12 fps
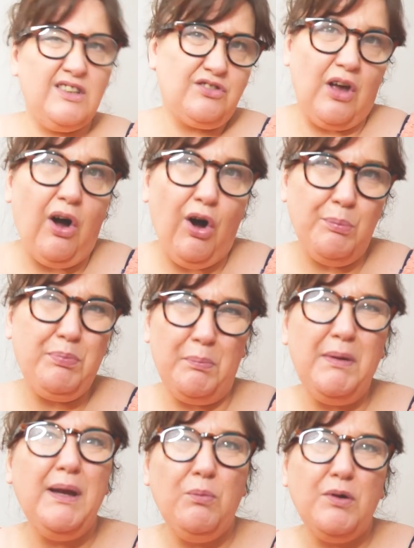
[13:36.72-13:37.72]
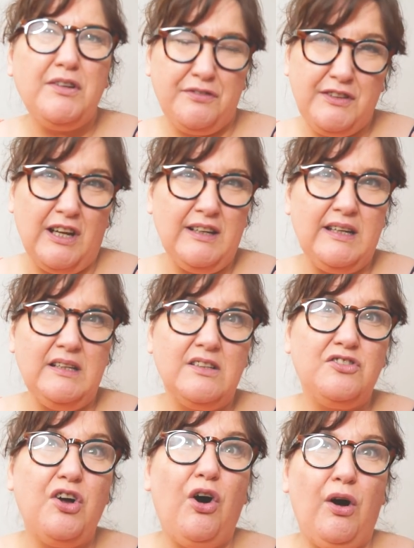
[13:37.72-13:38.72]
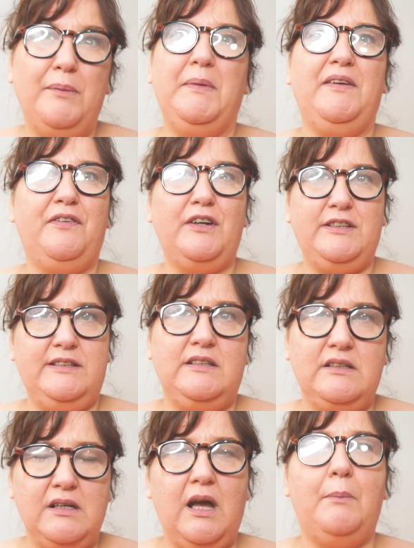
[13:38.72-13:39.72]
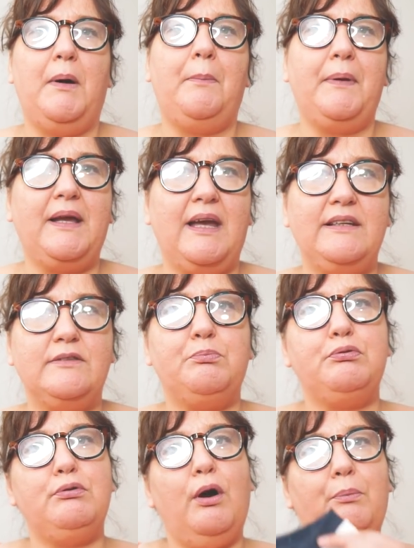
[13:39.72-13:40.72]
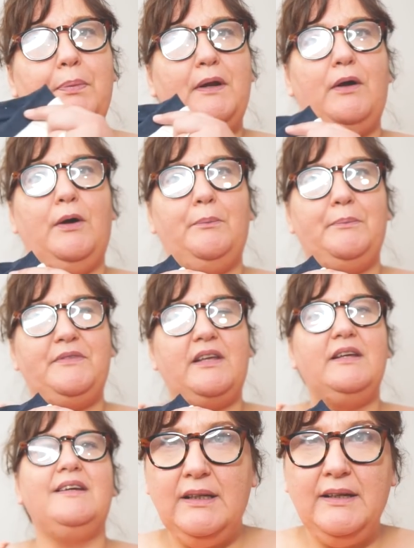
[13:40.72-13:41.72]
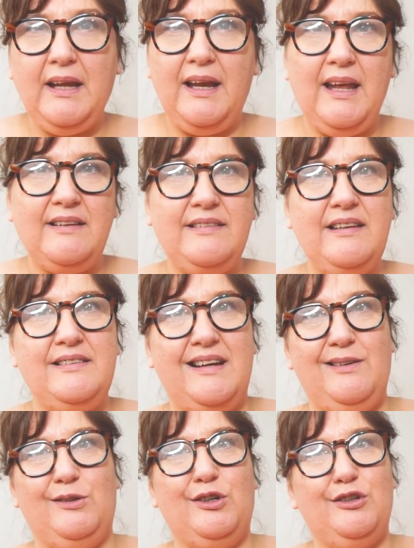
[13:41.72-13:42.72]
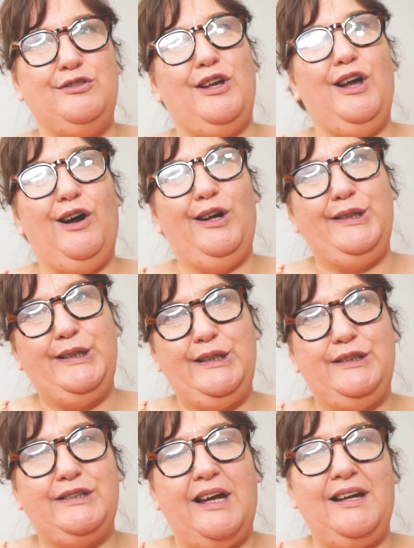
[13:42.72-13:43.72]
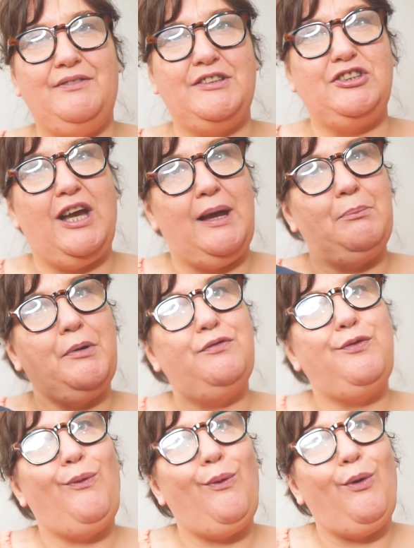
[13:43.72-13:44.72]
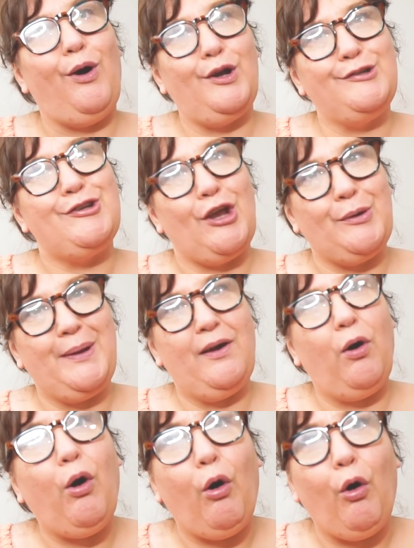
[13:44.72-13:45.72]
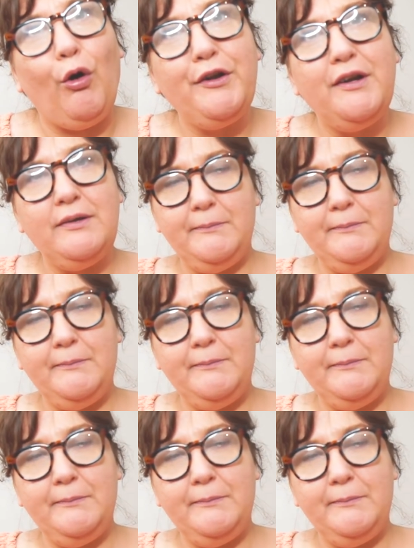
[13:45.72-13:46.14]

So I probably would have done it in the time if I didn't come up against problems. Now let's sit down because I need to have a chat before I show it on.